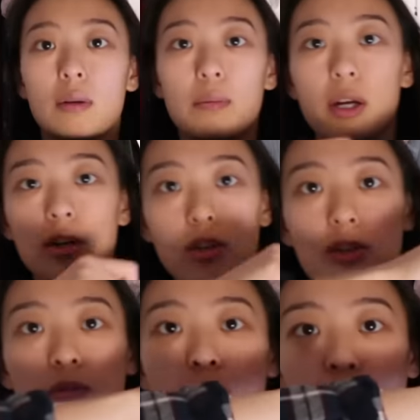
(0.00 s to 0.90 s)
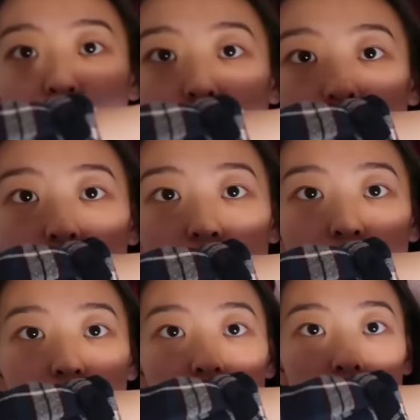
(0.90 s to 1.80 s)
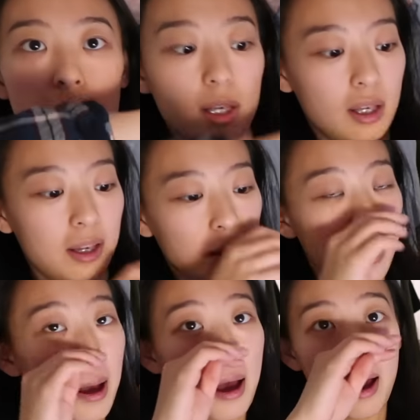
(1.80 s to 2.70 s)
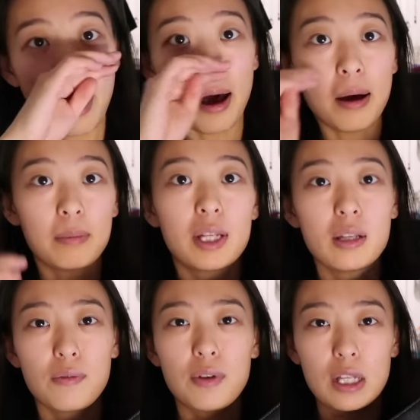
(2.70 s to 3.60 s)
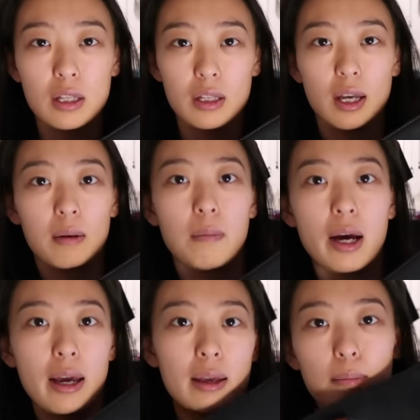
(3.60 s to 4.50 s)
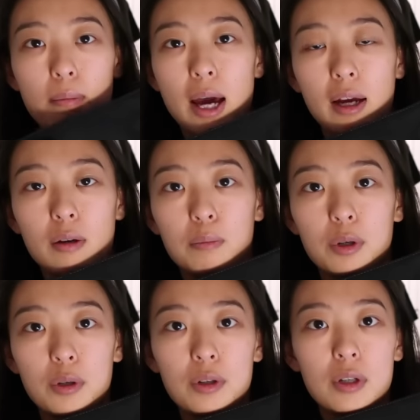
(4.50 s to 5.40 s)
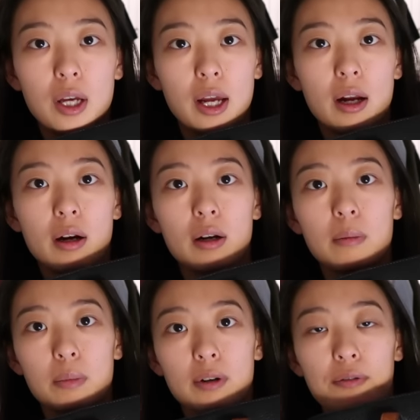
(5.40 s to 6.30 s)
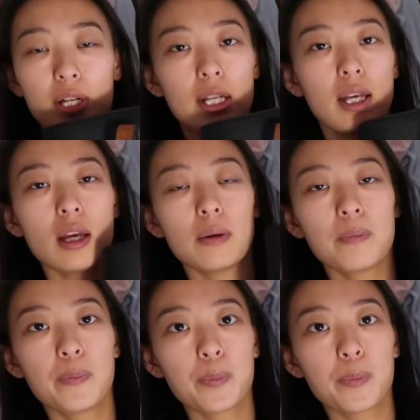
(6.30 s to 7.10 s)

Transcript: compared to my torso, maybe. This fits like my MacBook Air perfectly,